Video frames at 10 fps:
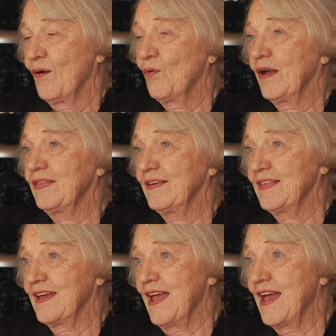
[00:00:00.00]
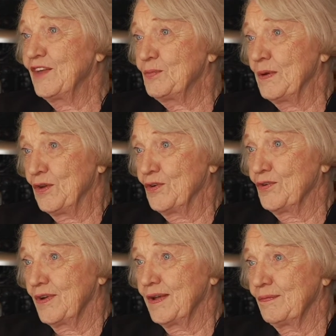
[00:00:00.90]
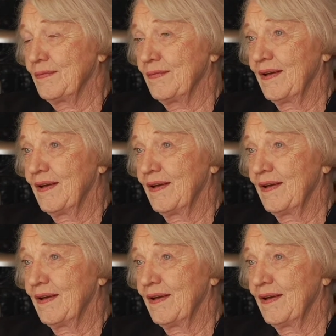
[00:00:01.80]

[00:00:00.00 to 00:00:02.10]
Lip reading: Well, I think that has been your dream,